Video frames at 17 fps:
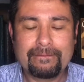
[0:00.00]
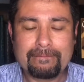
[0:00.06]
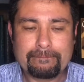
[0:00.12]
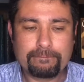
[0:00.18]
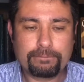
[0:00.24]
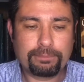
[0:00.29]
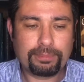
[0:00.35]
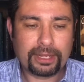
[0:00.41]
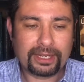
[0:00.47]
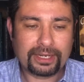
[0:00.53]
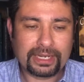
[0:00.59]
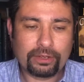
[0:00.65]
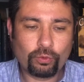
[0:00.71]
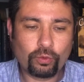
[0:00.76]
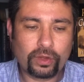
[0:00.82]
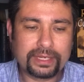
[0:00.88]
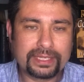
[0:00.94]
But
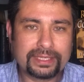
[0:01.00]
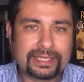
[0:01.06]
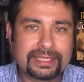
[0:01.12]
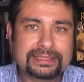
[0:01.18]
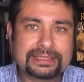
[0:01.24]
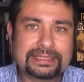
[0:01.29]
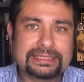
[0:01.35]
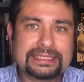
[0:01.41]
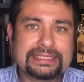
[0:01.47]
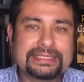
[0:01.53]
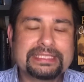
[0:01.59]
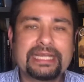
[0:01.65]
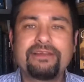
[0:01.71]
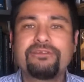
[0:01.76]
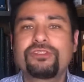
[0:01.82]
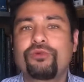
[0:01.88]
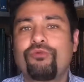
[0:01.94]
what he does is he
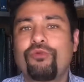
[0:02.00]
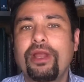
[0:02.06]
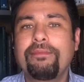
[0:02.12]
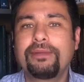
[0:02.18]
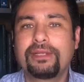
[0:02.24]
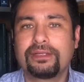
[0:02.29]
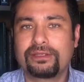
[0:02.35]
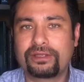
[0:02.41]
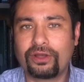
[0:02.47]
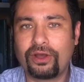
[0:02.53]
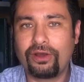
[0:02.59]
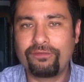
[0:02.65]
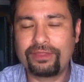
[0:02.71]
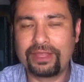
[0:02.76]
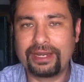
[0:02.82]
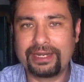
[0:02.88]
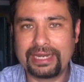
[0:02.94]
saves a remnant
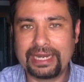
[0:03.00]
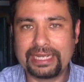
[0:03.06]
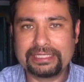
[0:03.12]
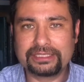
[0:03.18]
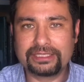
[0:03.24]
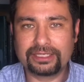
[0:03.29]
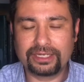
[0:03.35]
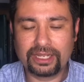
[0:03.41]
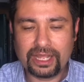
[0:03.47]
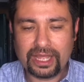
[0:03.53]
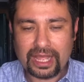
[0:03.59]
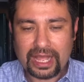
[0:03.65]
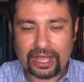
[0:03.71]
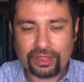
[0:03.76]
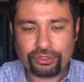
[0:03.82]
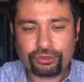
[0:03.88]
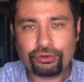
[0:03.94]
of that nation,
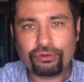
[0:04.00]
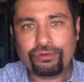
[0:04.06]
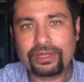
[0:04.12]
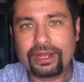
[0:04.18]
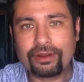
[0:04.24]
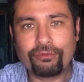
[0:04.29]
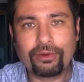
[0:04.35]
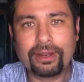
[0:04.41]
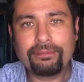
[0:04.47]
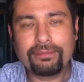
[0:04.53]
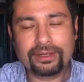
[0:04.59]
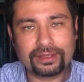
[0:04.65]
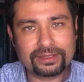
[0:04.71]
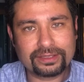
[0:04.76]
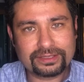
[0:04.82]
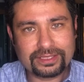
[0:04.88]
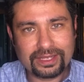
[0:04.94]
and through that
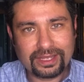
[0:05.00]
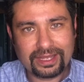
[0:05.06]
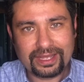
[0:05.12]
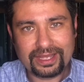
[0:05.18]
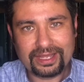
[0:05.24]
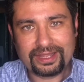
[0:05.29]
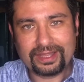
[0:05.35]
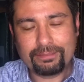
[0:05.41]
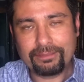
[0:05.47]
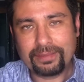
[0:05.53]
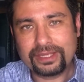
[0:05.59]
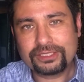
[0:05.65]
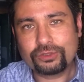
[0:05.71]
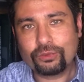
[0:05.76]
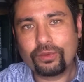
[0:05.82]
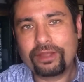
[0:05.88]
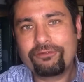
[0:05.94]
remnant, he then makes
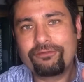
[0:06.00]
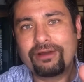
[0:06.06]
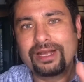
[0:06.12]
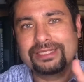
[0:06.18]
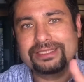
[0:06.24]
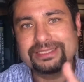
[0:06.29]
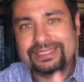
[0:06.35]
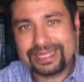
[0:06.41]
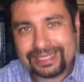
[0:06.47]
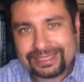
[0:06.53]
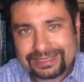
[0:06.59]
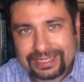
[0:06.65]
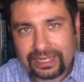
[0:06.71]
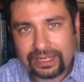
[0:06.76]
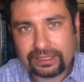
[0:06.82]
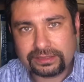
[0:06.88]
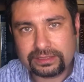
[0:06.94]
a way for us
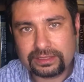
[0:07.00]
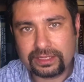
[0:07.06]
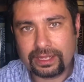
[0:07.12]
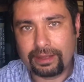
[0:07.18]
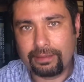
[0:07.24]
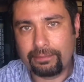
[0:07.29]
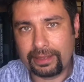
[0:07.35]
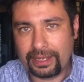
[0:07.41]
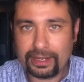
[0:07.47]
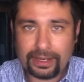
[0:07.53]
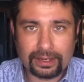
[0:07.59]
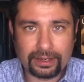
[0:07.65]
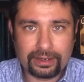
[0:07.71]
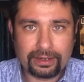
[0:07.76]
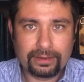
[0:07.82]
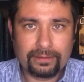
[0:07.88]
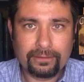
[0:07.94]
Gentiles to come
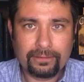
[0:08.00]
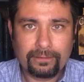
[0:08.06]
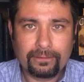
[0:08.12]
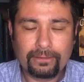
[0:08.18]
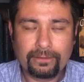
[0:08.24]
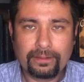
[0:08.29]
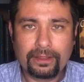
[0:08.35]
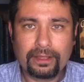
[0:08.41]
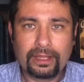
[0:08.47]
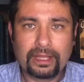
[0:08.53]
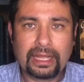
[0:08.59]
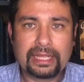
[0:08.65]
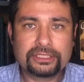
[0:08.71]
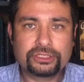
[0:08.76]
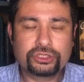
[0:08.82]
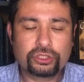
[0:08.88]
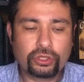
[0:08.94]
in.
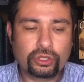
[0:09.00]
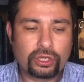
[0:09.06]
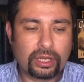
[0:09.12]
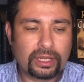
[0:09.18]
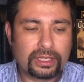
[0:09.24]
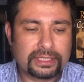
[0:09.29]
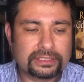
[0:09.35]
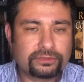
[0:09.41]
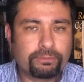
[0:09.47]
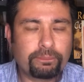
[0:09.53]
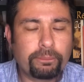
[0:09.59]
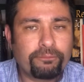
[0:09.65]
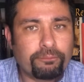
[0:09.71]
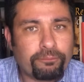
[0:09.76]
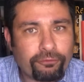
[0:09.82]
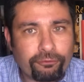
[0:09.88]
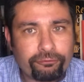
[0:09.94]
And so God is
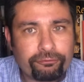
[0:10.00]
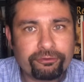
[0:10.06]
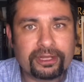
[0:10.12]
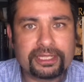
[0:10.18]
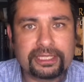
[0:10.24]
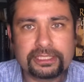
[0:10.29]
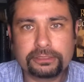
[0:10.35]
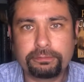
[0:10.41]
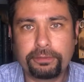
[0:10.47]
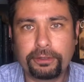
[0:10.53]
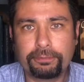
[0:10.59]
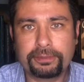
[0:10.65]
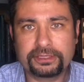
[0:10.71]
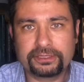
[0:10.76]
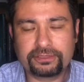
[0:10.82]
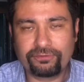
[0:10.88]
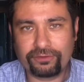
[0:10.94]
fulfilling his
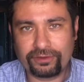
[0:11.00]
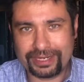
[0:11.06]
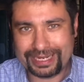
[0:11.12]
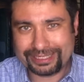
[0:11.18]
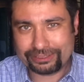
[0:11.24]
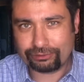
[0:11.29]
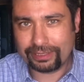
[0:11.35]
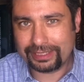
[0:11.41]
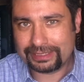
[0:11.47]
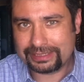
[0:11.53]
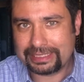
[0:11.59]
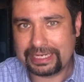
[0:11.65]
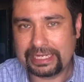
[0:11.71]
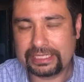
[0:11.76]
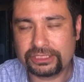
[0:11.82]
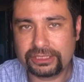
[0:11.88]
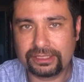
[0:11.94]
purpose for Israel as a
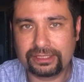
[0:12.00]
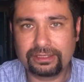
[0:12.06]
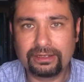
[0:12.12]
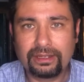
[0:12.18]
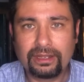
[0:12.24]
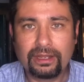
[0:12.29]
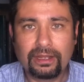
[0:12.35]
nation.